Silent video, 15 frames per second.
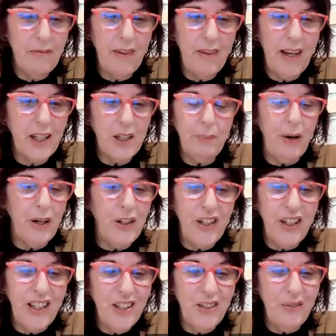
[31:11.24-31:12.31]

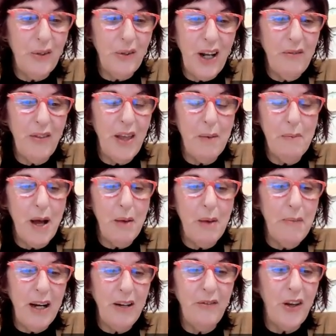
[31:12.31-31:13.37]
expressions, whatever that might
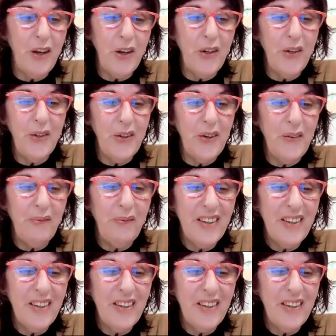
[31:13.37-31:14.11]
mean for you.